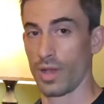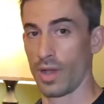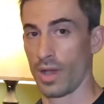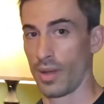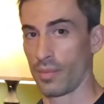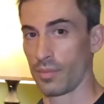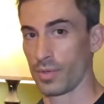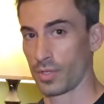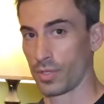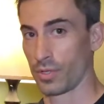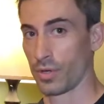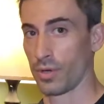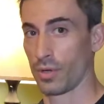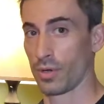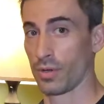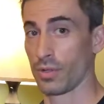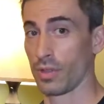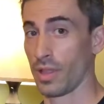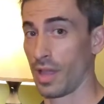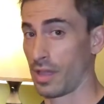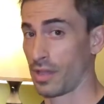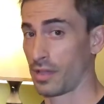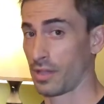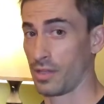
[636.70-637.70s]
I'm sure
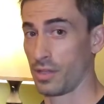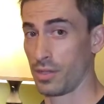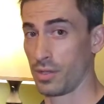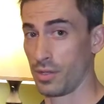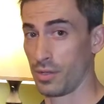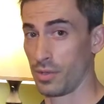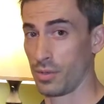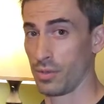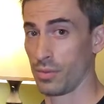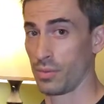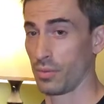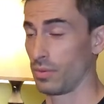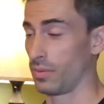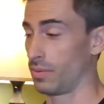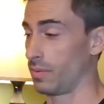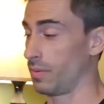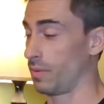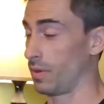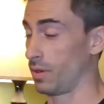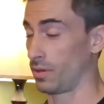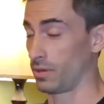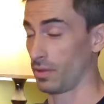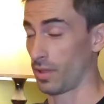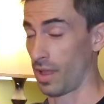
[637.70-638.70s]
like you,
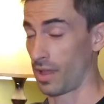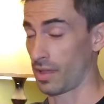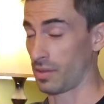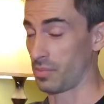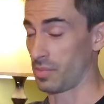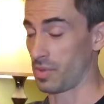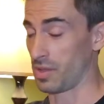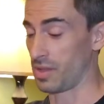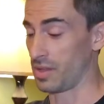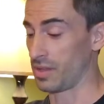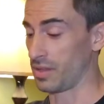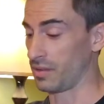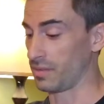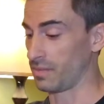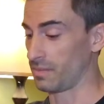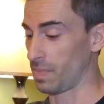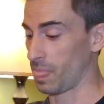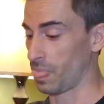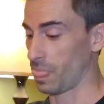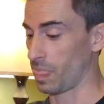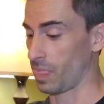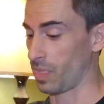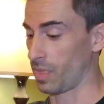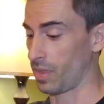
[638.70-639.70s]
or like me,
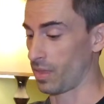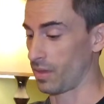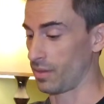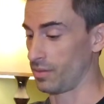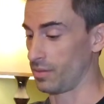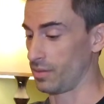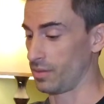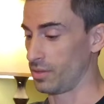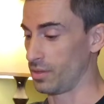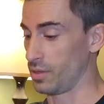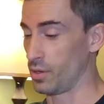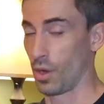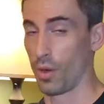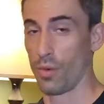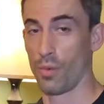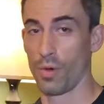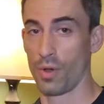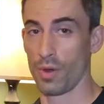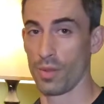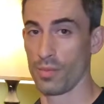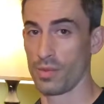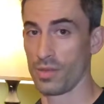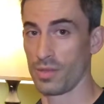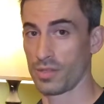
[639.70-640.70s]
you don't
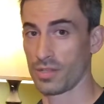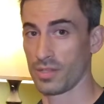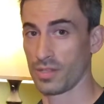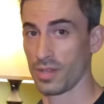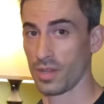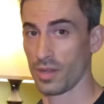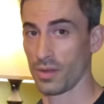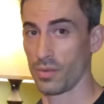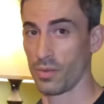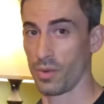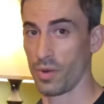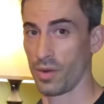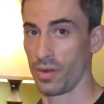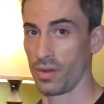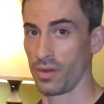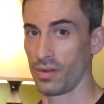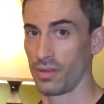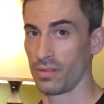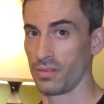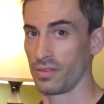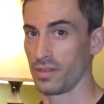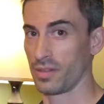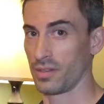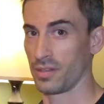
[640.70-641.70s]
want to be stuck
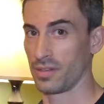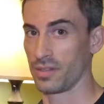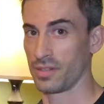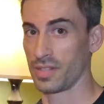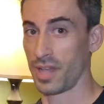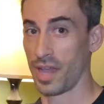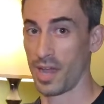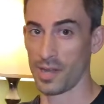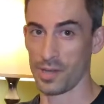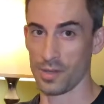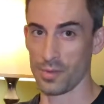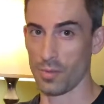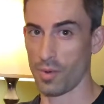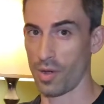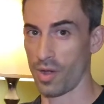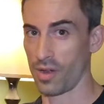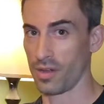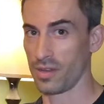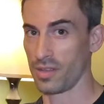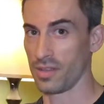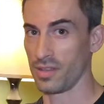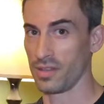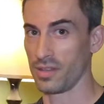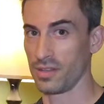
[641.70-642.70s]
wearing the
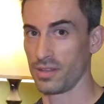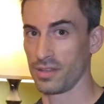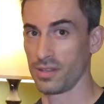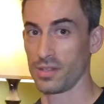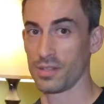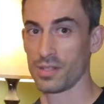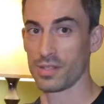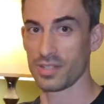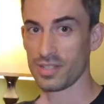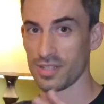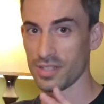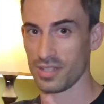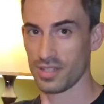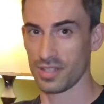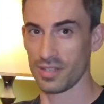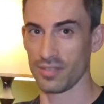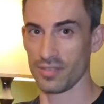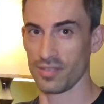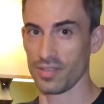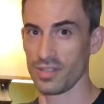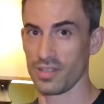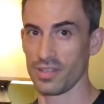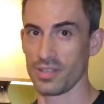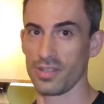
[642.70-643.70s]
tighty-whitey,
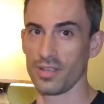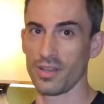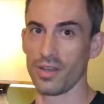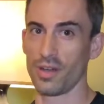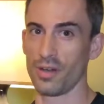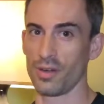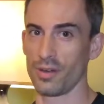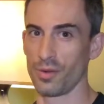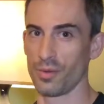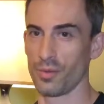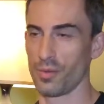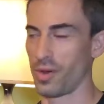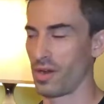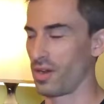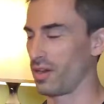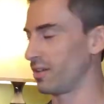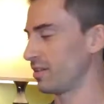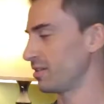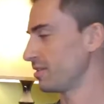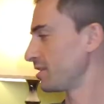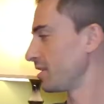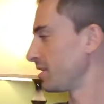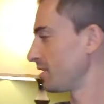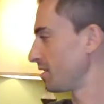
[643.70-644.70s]
skivvy
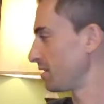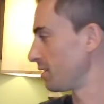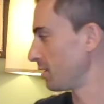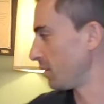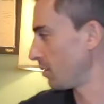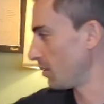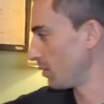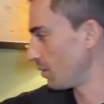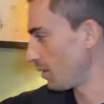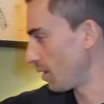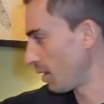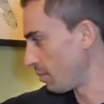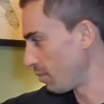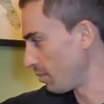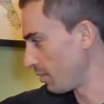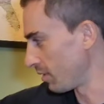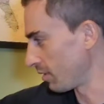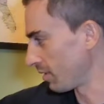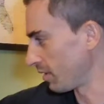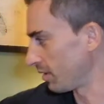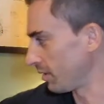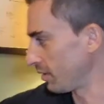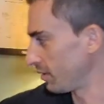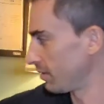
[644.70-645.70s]
underwears. So I'm
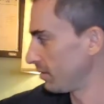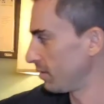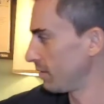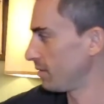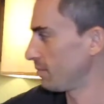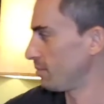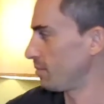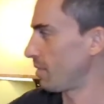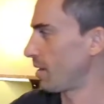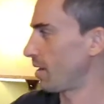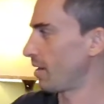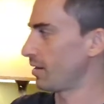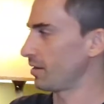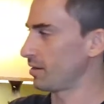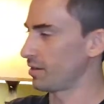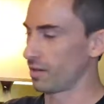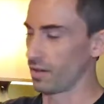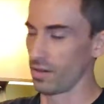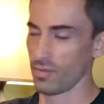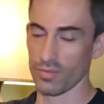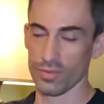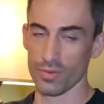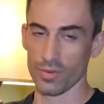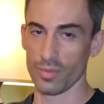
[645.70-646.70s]
bringing my
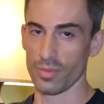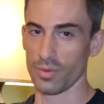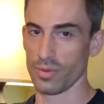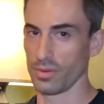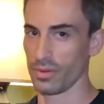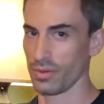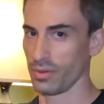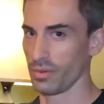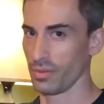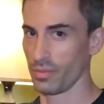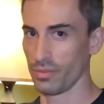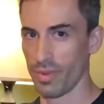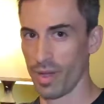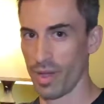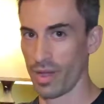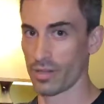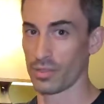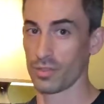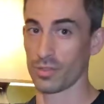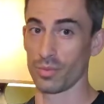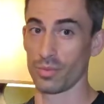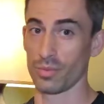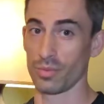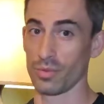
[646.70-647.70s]
comfortable
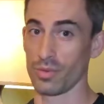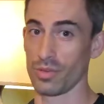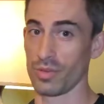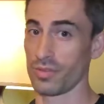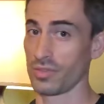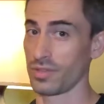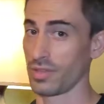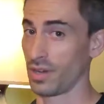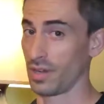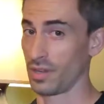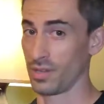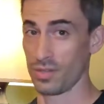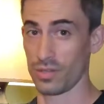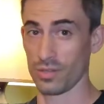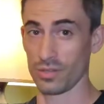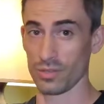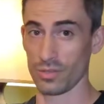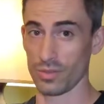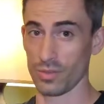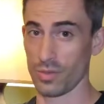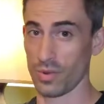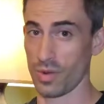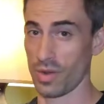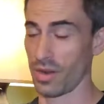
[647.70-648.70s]
boxer briefs that I
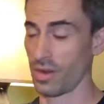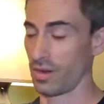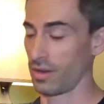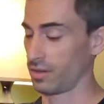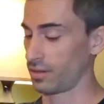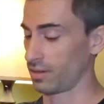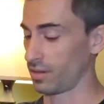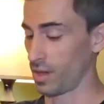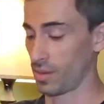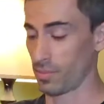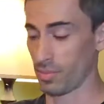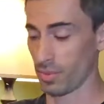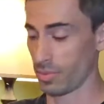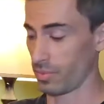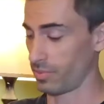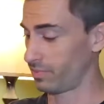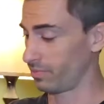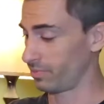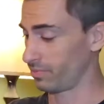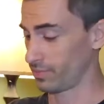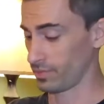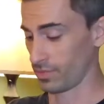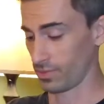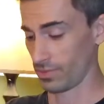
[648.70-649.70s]
usually wear, a
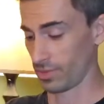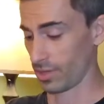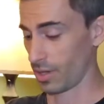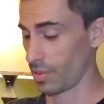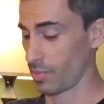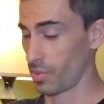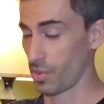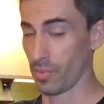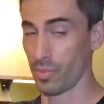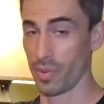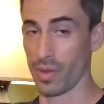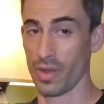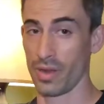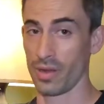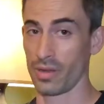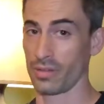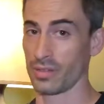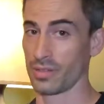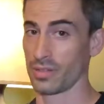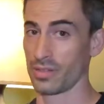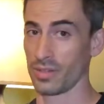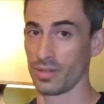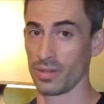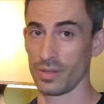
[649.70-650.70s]
couple
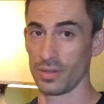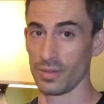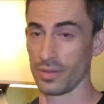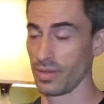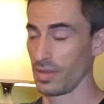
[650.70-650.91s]
pairs. So